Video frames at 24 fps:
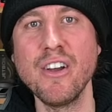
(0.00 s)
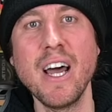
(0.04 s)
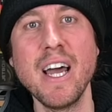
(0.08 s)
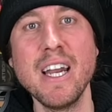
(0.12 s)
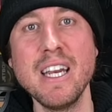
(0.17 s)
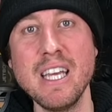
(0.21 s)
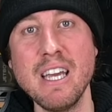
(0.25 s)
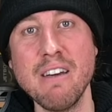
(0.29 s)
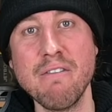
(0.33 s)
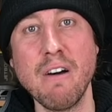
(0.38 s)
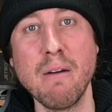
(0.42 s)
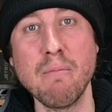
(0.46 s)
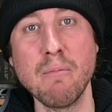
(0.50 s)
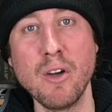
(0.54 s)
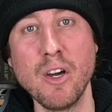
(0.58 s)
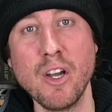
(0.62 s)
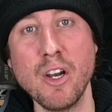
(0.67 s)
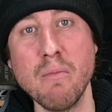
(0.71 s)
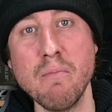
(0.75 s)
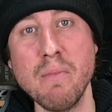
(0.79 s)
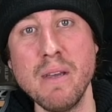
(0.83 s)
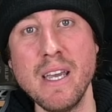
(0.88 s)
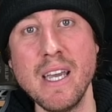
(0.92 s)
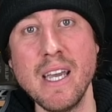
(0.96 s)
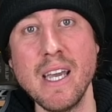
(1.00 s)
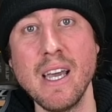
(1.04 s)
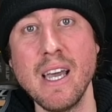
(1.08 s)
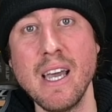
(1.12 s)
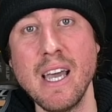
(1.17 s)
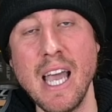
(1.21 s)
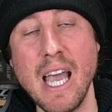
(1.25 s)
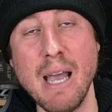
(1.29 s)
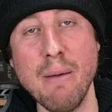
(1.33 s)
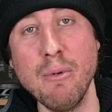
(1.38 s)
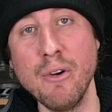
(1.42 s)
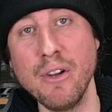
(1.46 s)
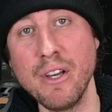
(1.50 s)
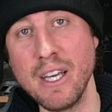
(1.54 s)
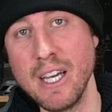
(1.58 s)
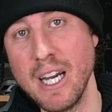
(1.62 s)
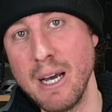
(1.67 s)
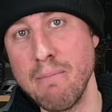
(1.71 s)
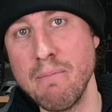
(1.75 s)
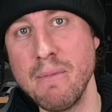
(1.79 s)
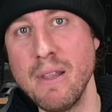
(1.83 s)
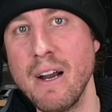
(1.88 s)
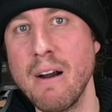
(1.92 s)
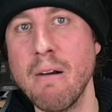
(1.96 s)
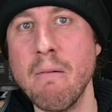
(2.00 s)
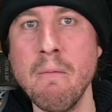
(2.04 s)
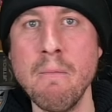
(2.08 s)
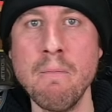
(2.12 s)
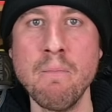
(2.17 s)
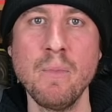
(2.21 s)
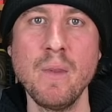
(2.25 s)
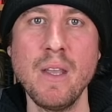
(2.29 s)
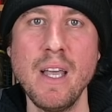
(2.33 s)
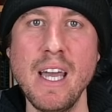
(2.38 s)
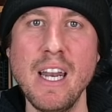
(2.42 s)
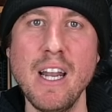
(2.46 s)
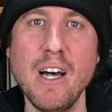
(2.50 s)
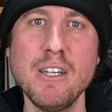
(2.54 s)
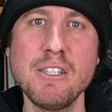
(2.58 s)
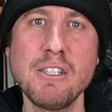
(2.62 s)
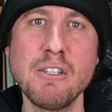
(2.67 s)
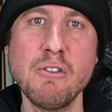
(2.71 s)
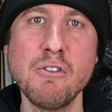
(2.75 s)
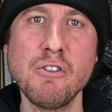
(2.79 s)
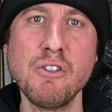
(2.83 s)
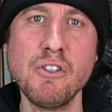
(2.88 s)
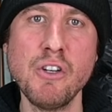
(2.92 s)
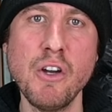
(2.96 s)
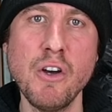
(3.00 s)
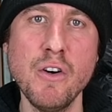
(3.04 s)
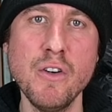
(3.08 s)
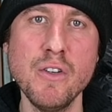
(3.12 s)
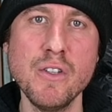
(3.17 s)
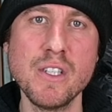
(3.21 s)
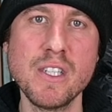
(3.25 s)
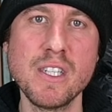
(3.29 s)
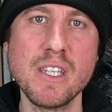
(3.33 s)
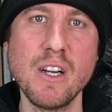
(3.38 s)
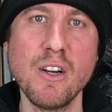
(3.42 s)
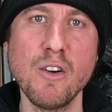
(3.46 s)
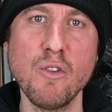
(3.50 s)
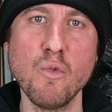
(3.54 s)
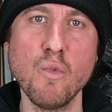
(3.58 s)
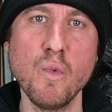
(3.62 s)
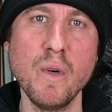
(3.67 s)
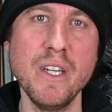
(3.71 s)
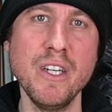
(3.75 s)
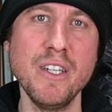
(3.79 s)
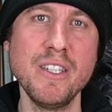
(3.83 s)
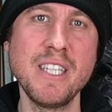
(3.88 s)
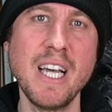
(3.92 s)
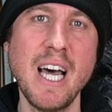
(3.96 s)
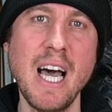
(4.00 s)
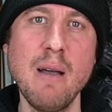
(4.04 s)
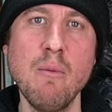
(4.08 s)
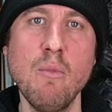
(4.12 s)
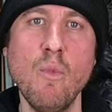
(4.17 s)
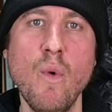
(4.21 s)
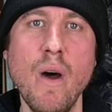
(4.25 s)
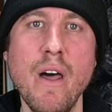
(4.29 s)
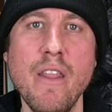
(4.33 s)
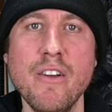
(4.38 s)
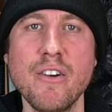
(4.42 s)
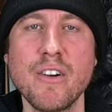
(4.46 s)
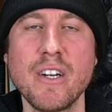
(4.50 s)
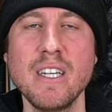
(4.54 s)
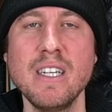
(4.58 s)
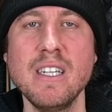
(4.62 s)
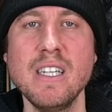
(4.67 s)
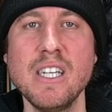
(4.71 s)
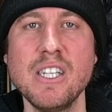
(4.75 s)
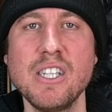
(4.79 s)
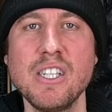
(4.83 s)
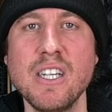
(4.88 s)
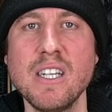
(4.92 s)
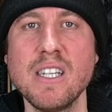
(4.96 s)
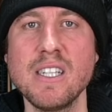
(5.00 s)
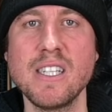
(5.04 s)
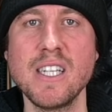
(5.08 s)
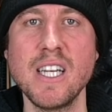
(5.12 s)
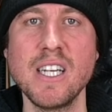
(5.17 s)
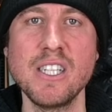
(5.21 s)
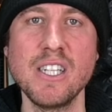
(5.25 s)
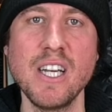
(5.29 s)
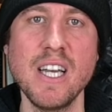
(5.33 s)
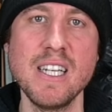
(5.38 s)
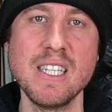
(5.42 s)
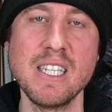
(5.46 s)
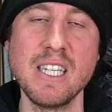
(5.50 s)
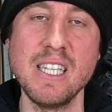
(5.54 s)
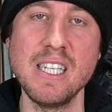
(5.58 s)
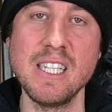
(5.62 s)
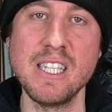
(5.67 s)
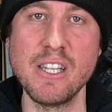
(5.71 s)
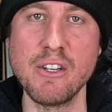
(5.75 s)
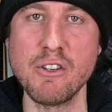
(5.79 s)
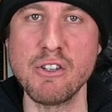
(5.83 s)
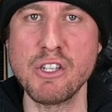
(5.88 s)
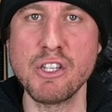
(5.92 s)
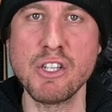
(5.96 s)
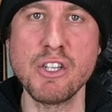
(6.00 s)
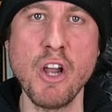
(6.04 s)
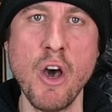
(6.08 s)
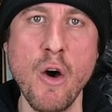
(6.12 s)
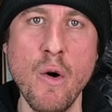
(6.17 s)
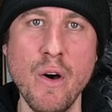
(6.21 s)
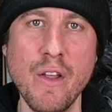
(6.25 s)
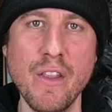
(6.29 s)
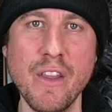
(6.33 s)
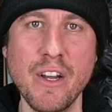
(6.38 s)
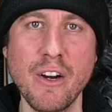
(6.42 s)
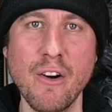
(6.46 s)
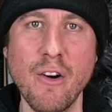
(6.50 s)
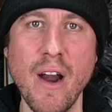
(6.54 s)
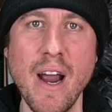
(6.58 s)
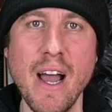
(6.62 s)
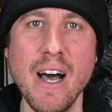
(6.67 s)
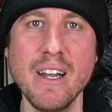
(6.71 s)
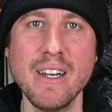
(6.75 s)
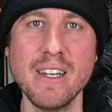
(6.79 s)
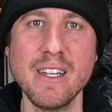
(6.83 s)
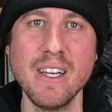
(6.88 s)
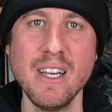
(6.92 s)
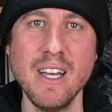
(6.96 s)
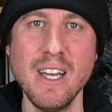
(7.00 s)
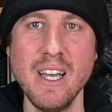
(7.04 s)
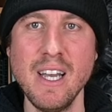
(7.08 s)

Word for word: idea if I'm going to be able to get up there. It also shows real-time weather conditions, such as, is there snow on the ground?